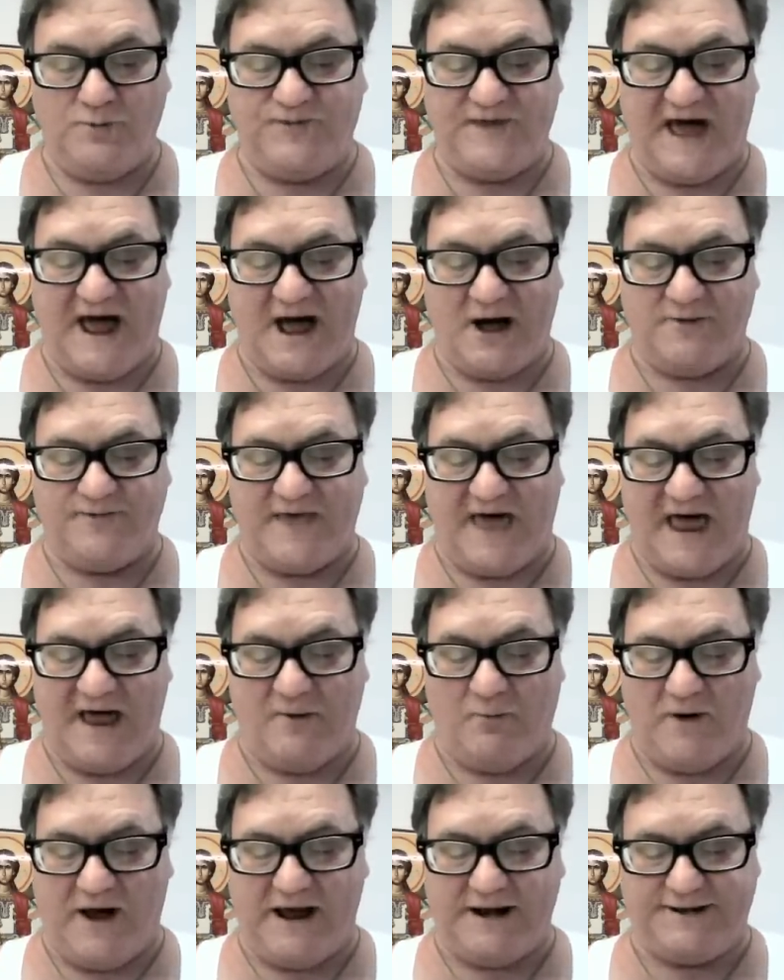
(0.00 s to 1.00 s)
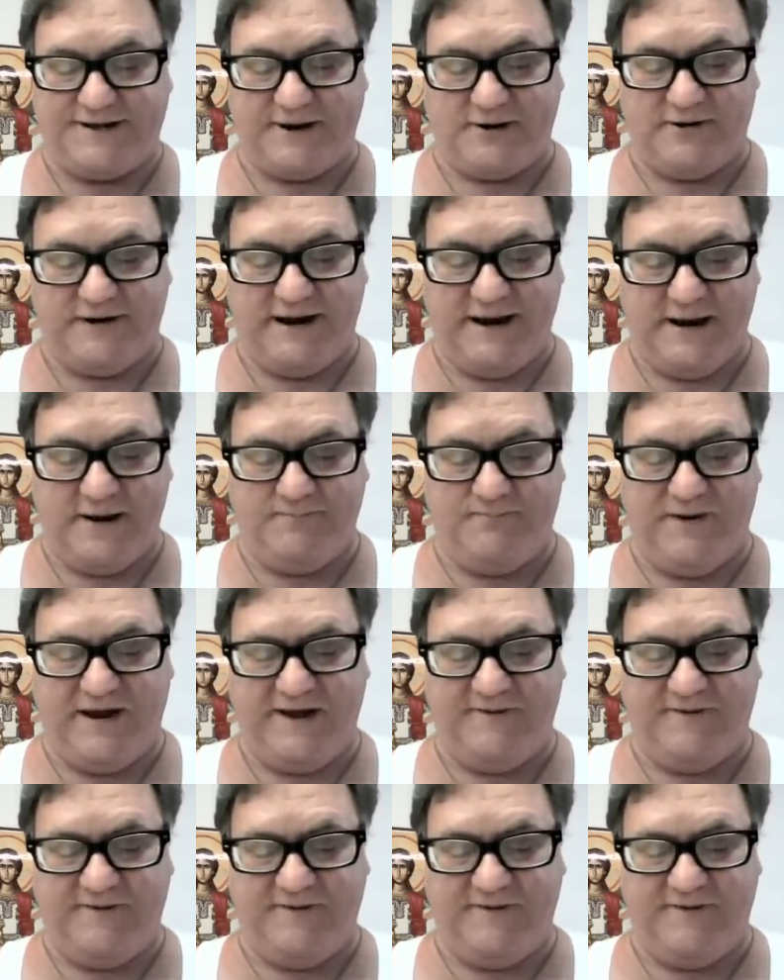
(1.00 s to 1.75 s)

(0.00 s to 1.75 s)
thy way till the end,